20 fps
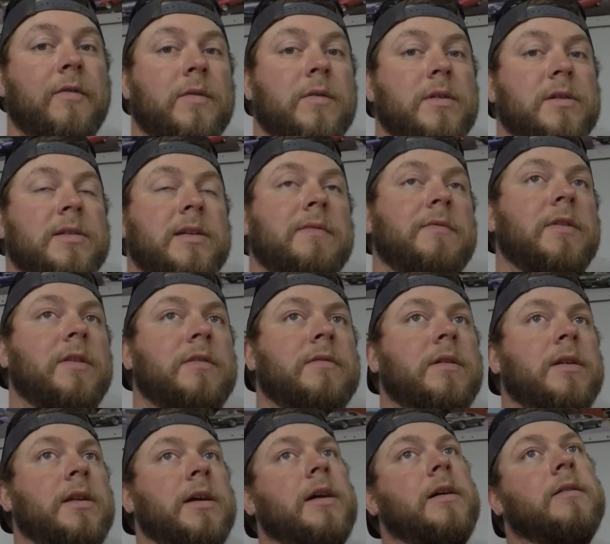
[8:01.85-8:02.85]
373
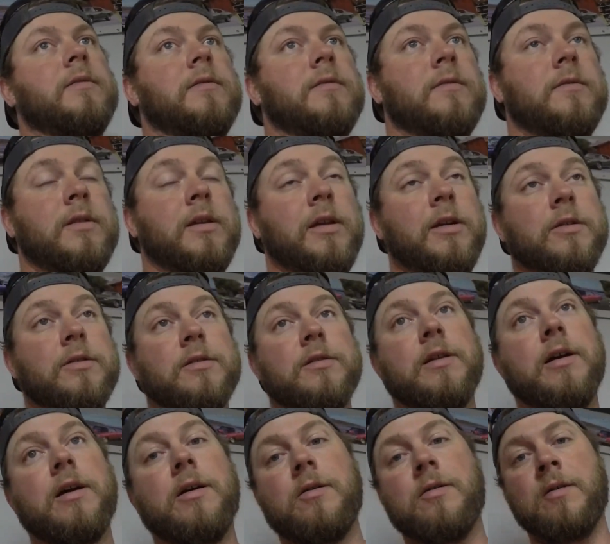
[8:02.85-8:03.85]
gears
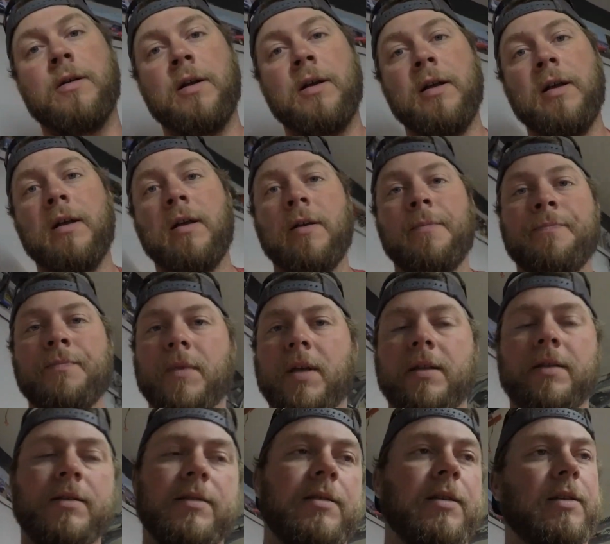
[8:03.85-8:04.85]
now. And
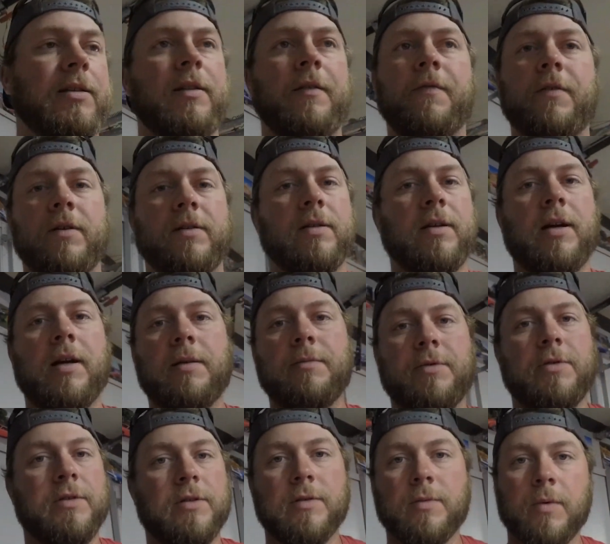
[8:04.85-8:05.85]
the 60-foot
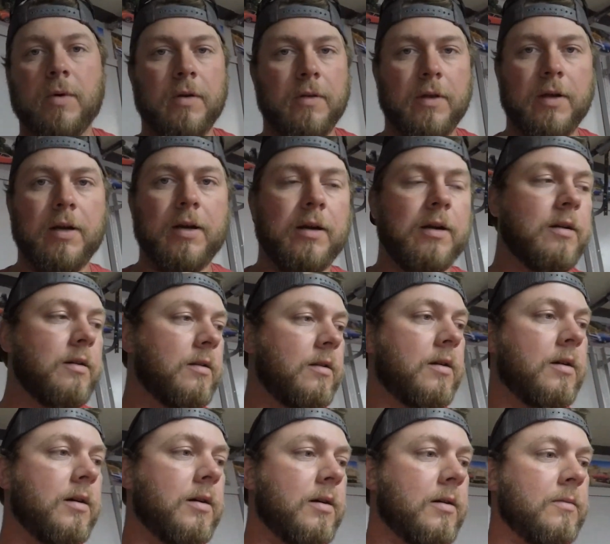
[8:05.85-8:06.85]
times just weren't there.
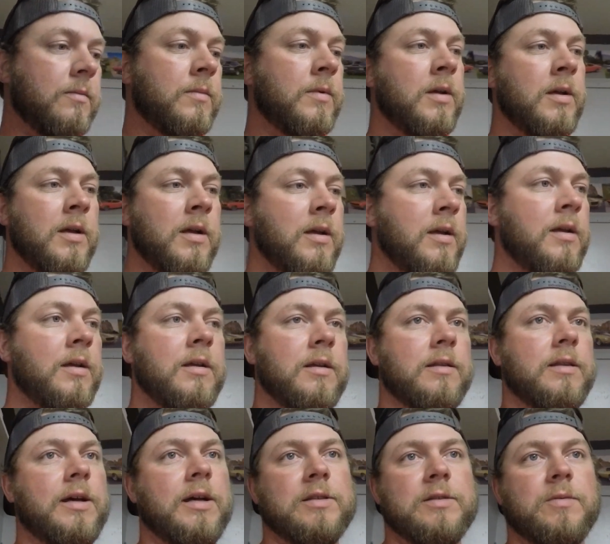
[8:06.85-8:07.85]

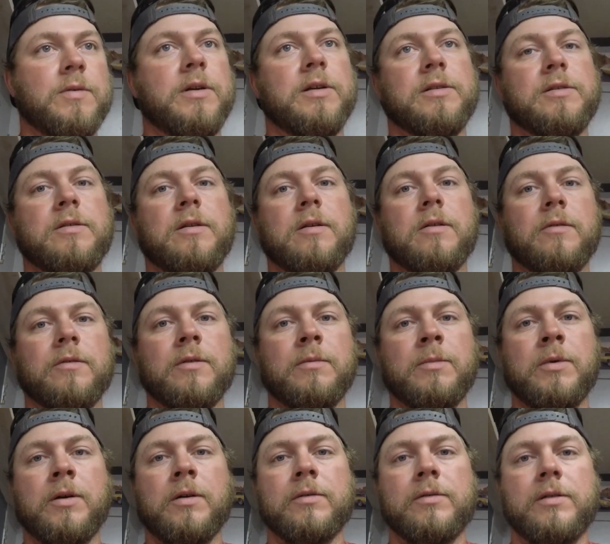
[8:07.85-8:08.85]
That's where I struggled the
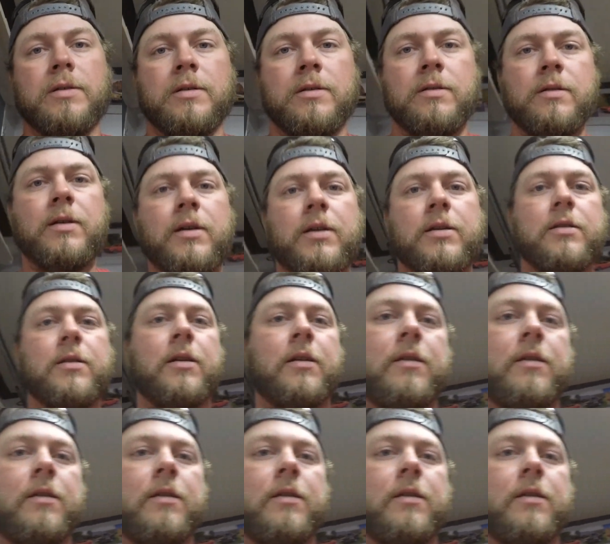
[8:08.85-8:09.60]
most. Actually, I